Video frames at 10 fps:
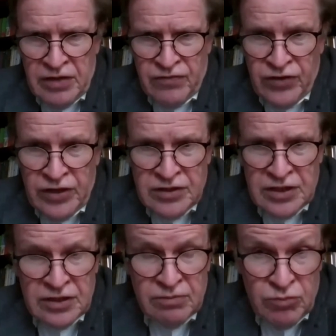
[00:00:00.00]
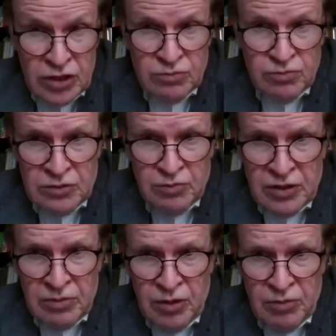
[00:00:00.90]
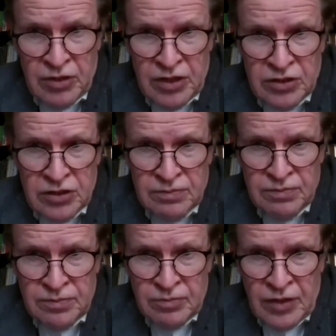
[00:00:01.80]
France has a much, much bigger population,